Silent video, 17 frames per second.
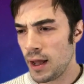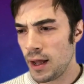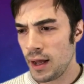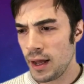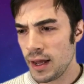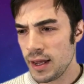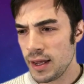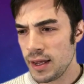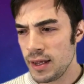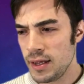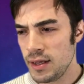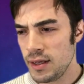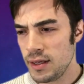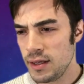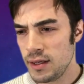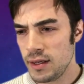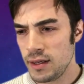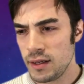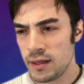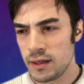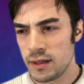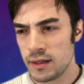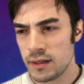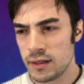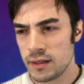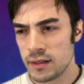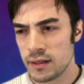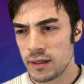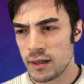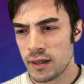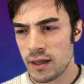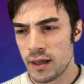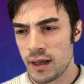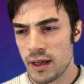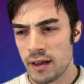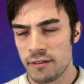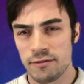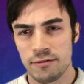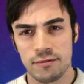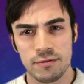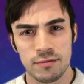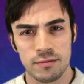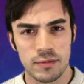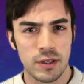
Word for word: I have,